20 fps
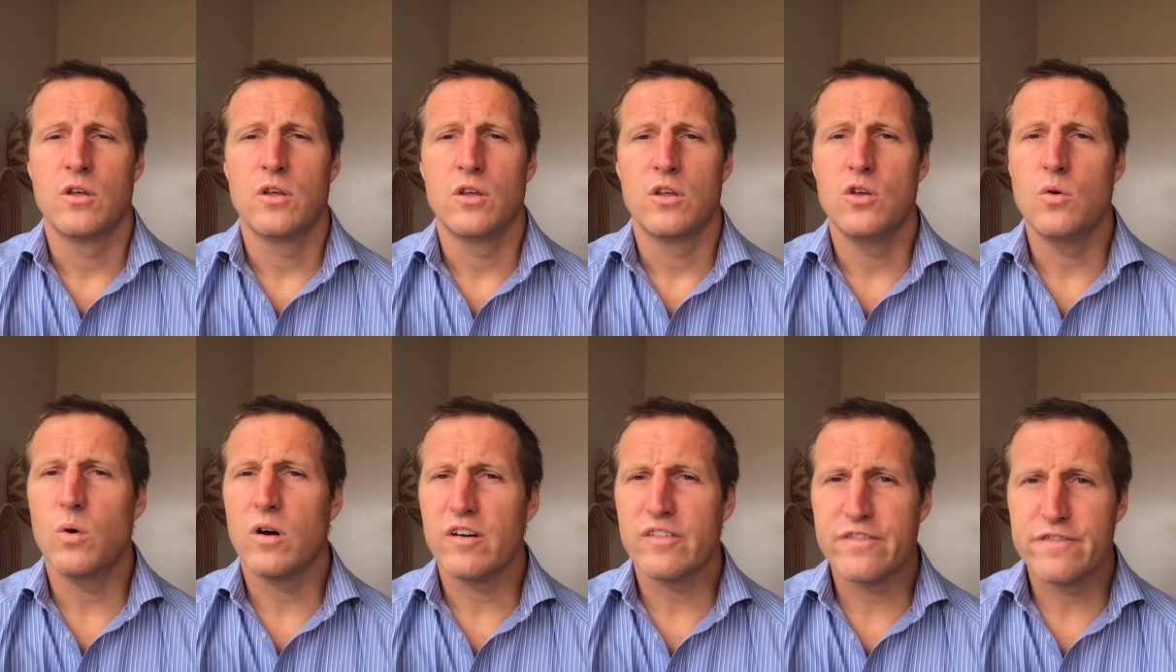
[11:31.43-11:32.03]

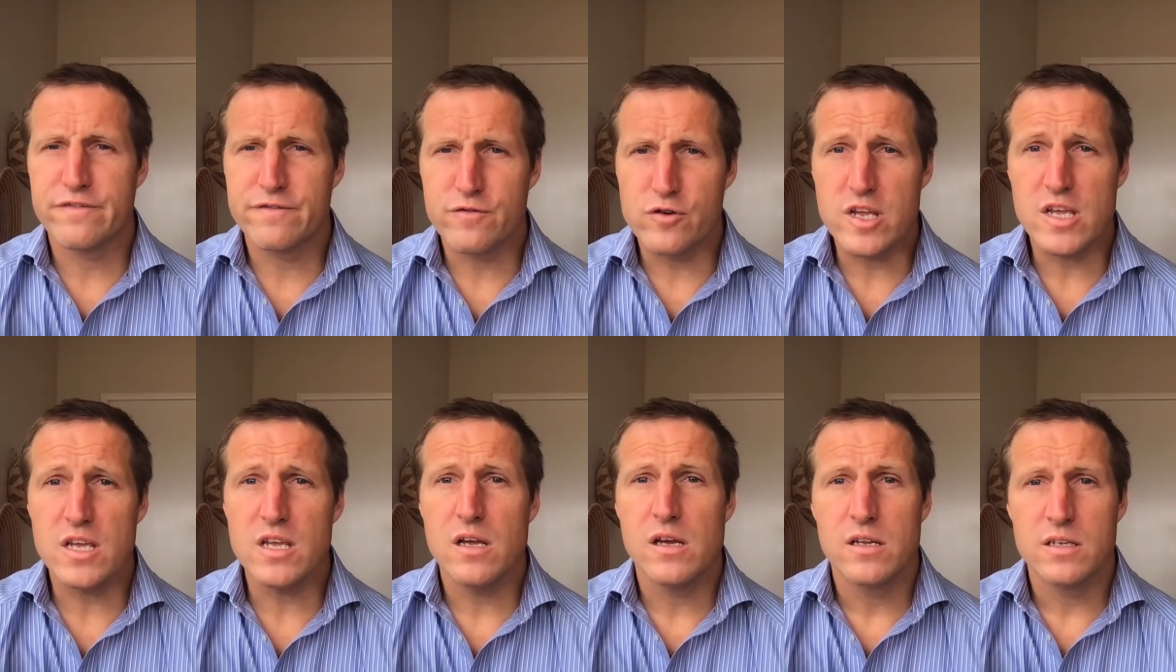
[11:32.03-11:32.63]
You are
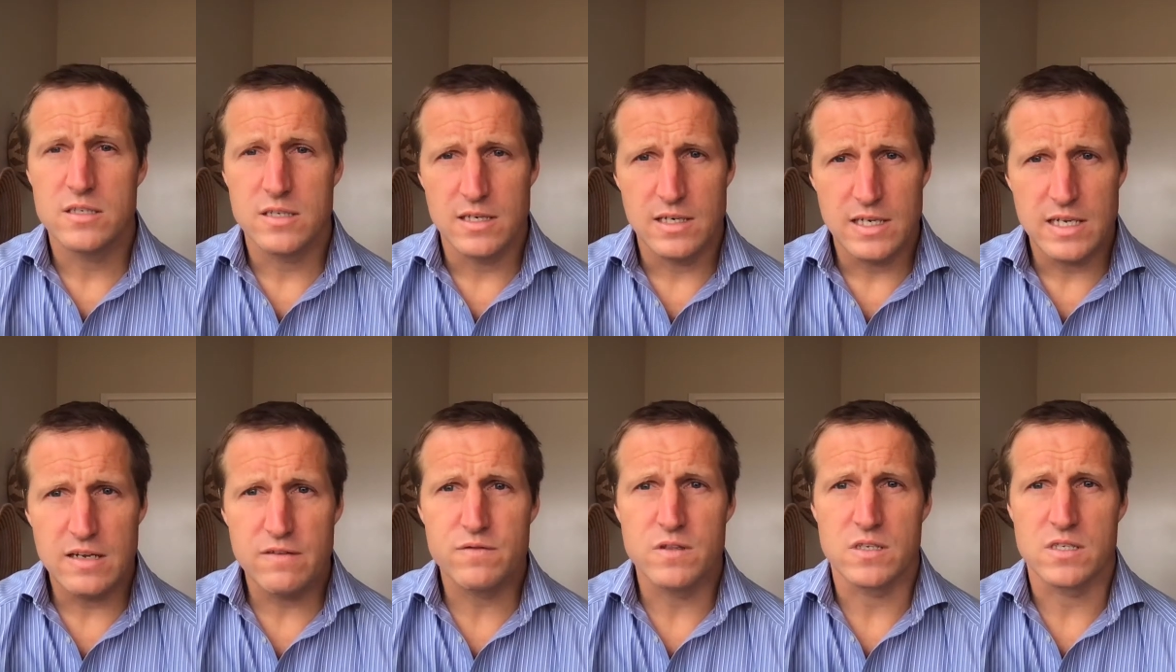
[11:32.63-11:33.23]
free to
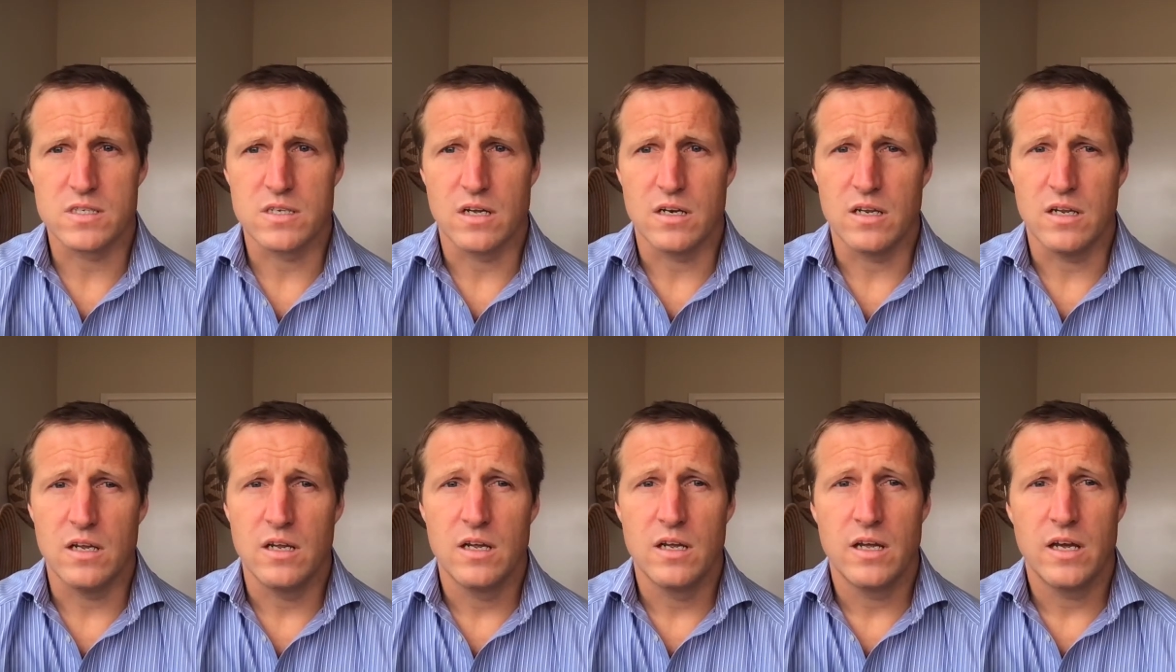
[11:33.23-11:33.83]
leave the
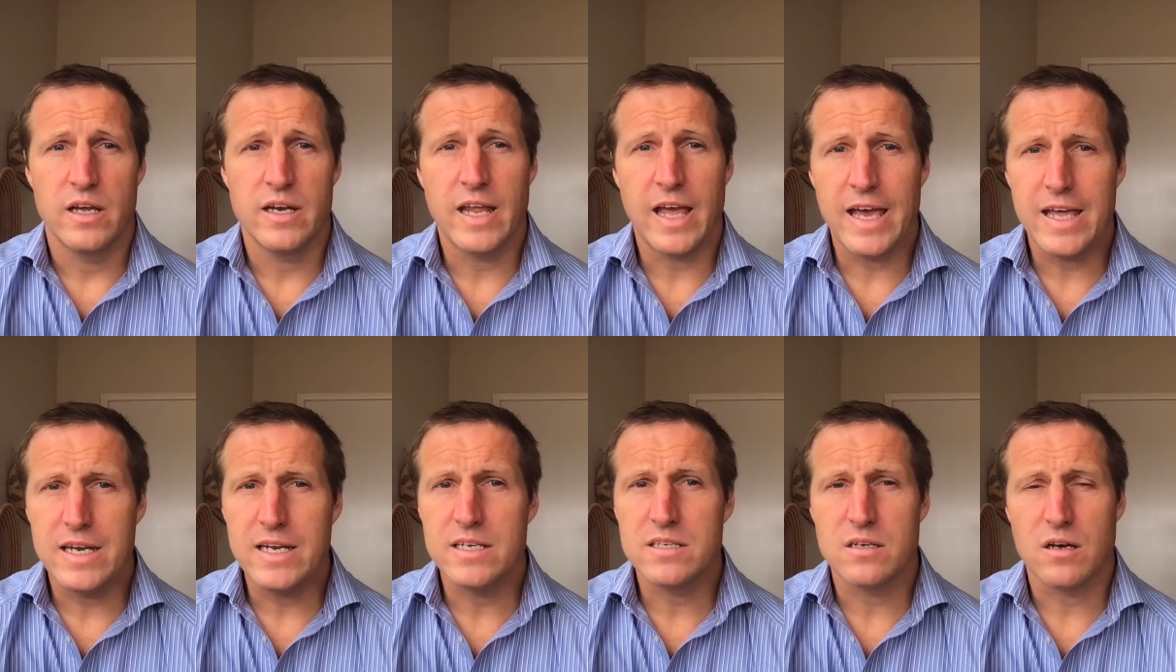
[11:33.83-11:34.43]
study at
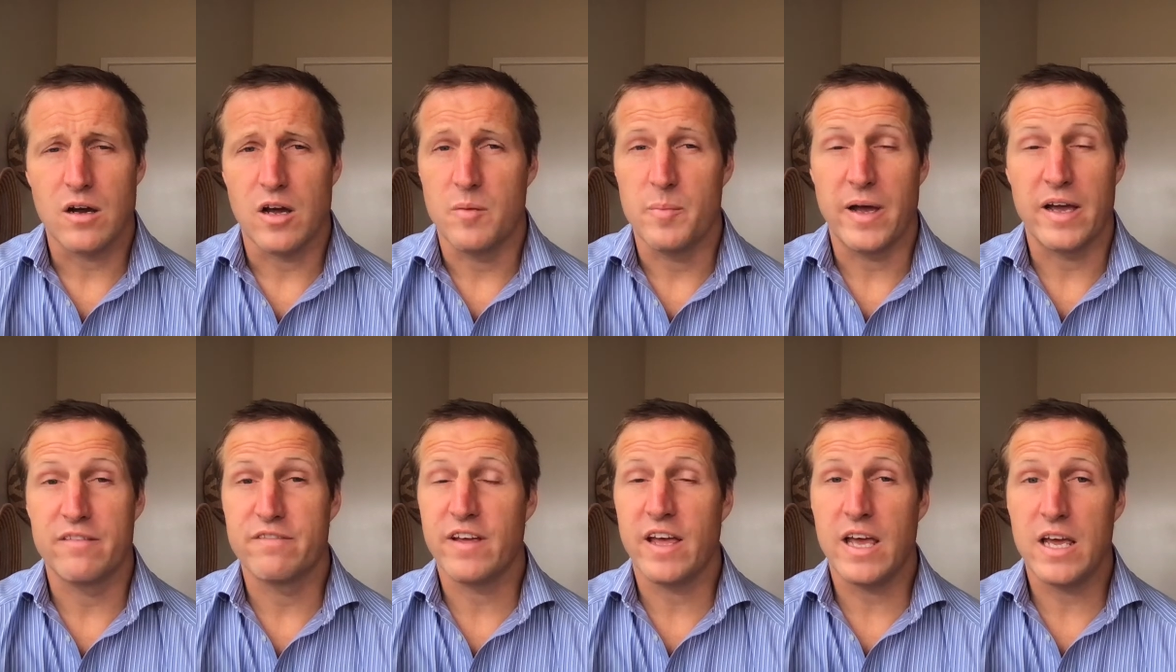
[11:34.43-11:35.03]
any time
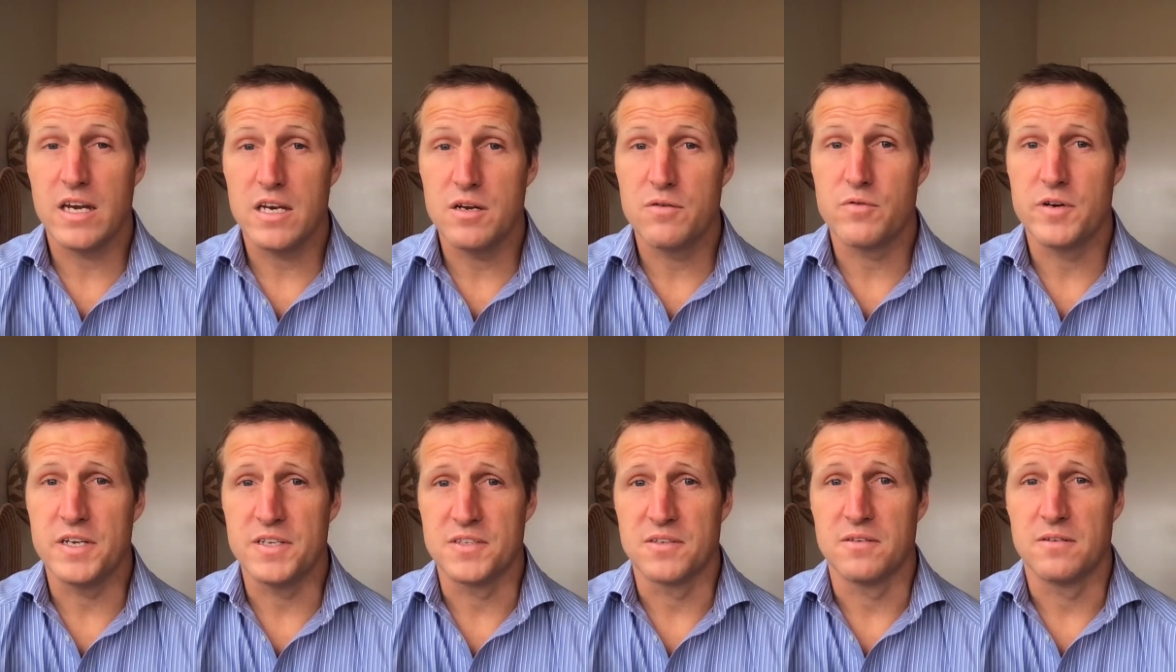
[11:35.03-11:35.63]
and for any
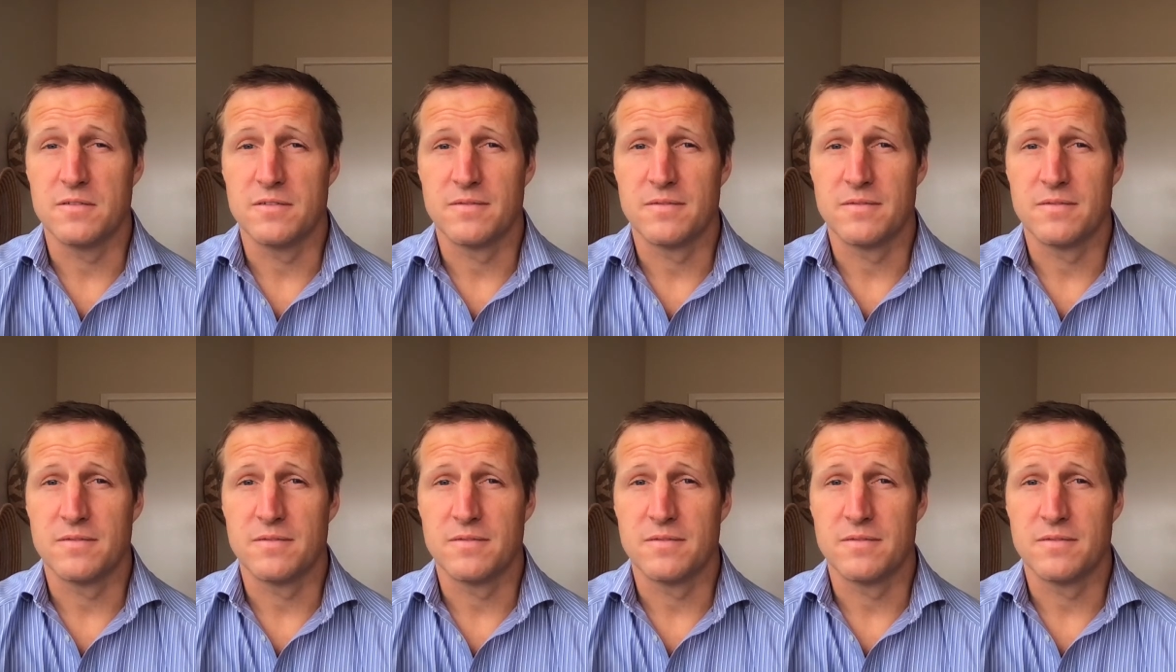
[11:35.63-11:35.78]
reason.